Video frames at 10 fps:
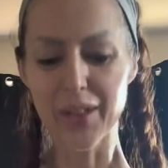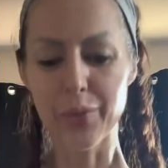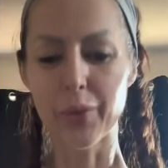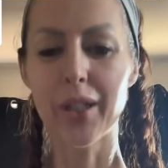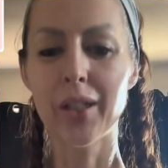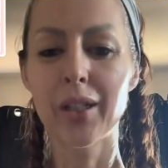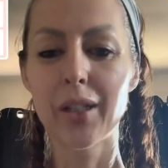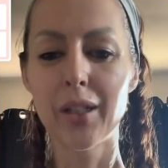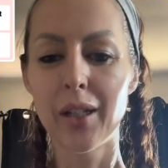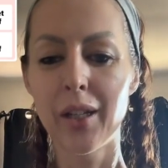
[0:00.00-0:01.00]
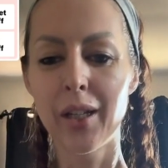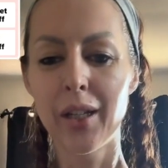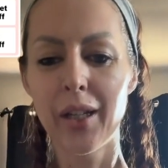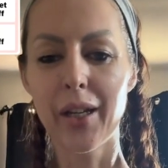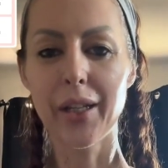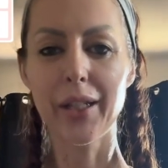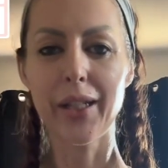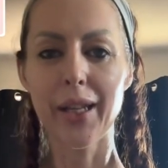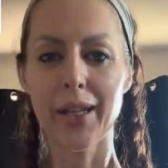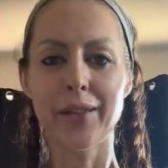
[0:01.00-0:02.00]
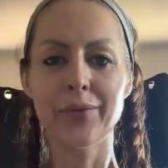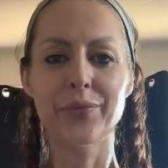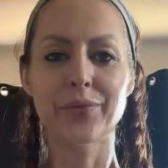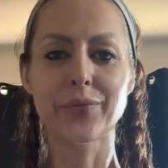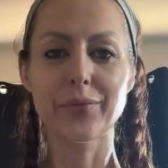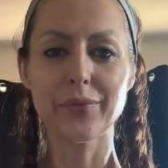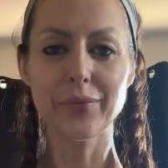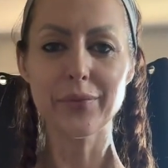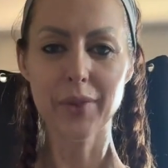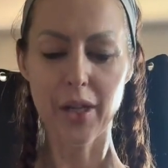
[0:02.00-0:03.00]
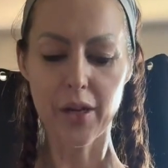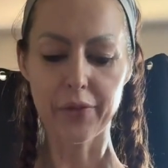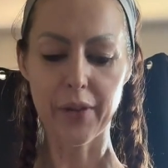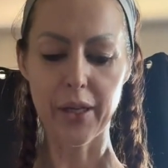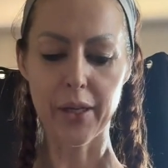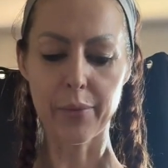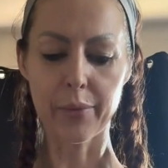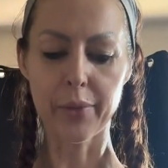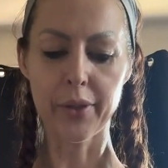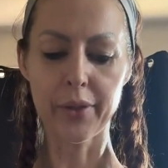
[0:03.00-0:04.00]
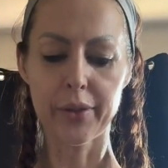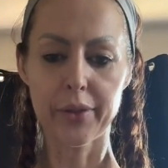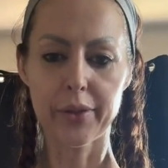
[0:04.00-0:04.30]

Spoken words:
this morning. And again, off camera,